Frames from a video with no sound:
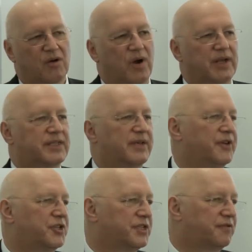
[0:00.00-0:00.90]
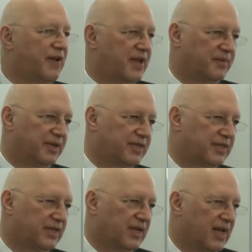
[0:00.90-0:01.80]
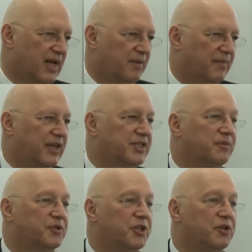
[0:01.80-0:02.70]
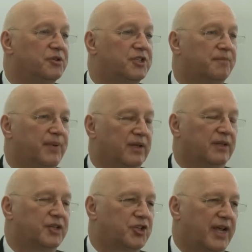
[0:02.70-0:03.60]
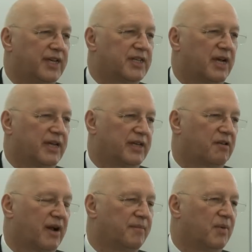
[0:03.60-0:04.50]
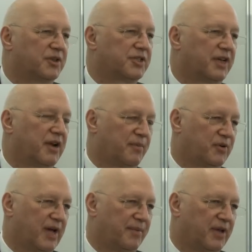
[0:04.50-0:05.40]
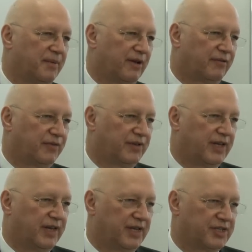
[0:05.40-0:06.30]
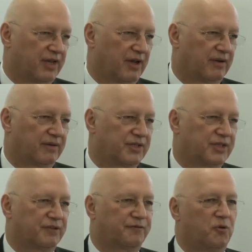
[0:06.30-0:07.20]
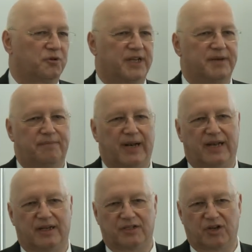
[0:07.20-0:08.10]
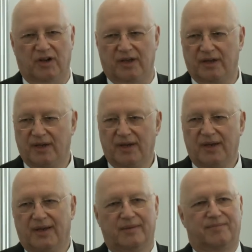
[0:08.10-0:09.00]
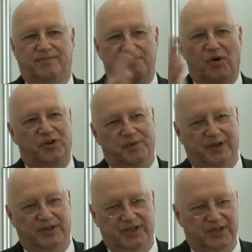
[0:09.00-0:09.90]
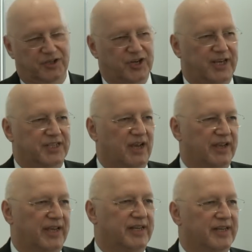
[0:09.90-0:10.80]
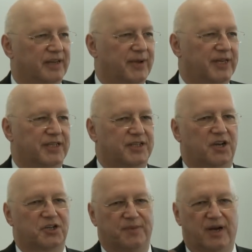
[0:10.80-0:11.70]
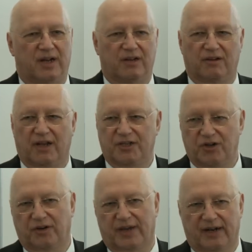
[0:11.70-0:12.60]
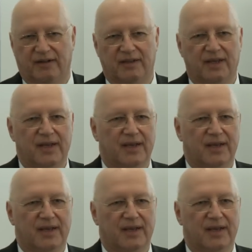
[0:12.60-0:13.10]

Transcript: White Civic is famous because it was used to build the Sheikh Zayed Grand Mosque in Abu Dhabi about 15 years ago. This is a $14 billion monument to Sheikh Zayed, and it makes the Taj Mahal look like a dog kennel.